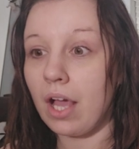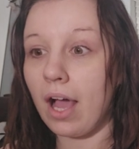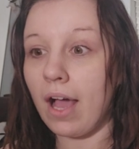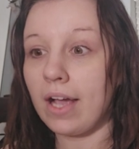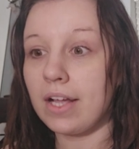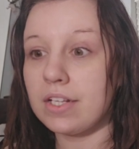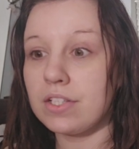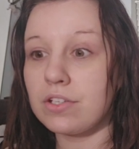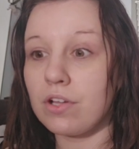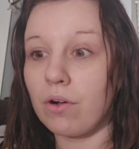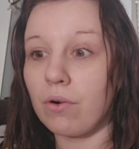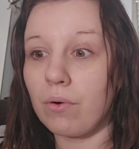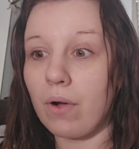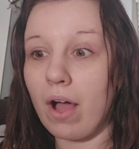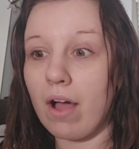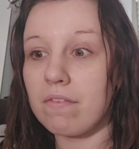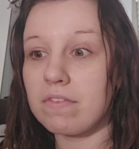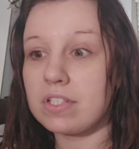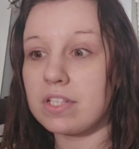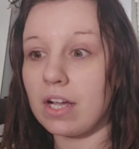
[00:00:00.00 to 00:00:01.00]
I don't
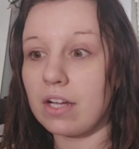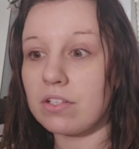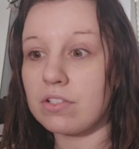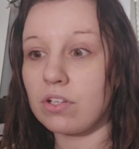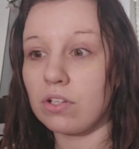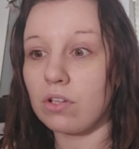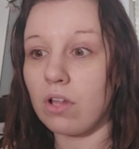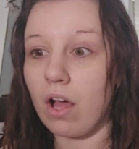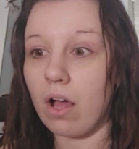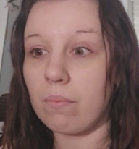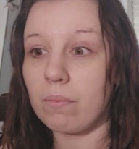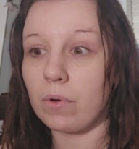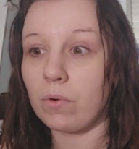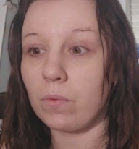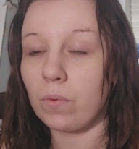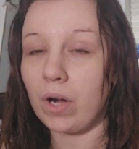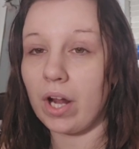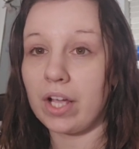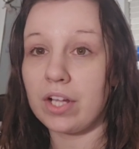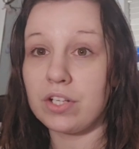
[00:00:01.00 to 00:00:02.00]
have sex a lot, but
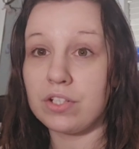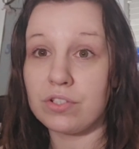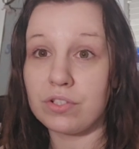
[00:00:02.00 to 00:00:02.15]
when I